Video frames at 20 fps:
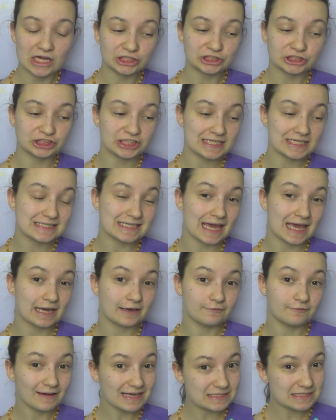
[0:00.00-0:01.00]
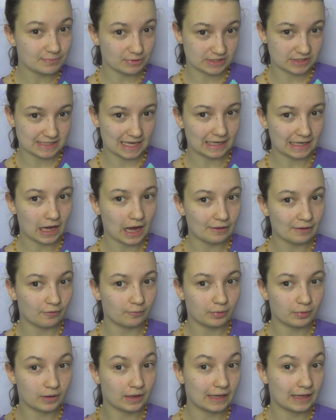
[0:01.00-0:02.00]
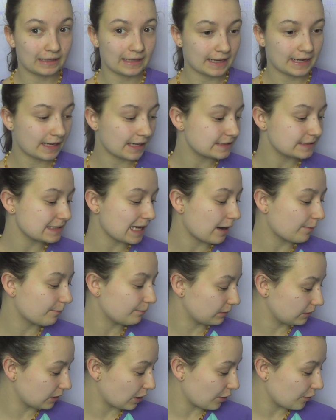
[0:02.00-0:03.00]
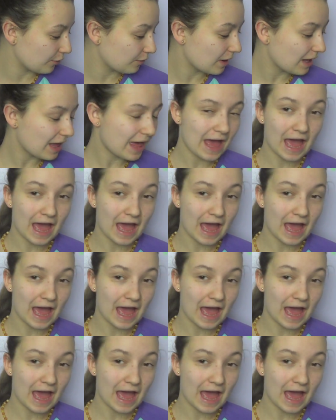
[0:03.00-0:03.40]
She's a Facebook seller. I will put her link down below.